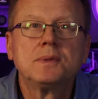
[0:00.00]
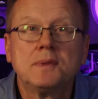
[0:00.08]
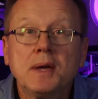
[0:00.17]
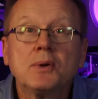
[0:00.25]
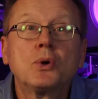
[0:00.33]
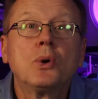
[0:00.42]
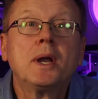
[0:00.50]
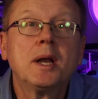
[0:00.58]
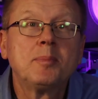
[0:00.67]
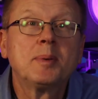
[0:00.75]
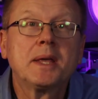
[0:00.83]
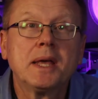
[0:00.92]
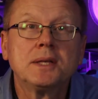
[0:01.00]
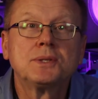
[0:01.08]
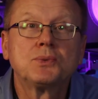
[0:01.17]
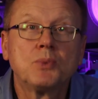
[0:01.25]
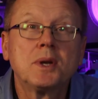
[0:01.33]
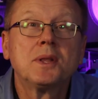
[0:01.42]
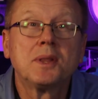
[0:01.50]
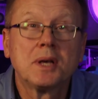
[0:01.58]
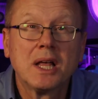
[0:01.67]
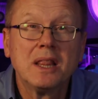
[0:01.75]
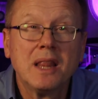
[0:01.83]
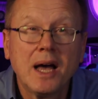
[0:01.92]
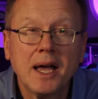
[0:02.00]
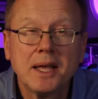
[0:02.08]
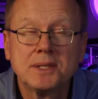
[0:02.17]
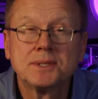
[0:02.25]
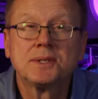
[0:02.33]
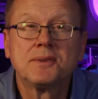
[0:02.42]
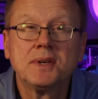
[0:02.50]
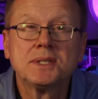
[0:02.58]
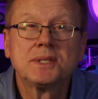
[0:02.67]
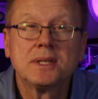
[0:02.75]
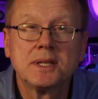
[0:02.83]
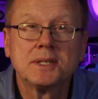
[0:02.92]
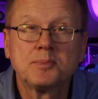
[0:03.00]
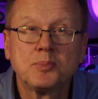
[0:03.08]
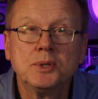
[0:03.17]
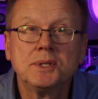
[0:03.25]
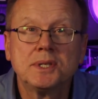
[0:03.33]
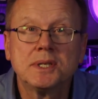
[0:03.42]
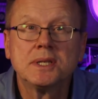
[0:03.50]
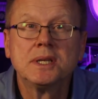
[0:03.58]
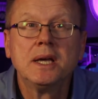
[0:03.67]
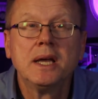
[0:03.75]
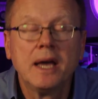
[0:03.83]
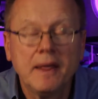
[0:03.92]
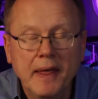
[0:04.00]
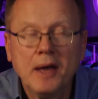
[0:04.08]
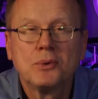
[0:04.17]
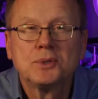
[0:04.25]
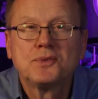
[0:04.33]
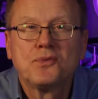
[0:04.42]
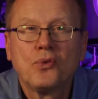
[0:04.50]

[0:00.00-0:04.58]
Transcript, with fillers: They were going up against one of the Goliaths of S L S printing, and that was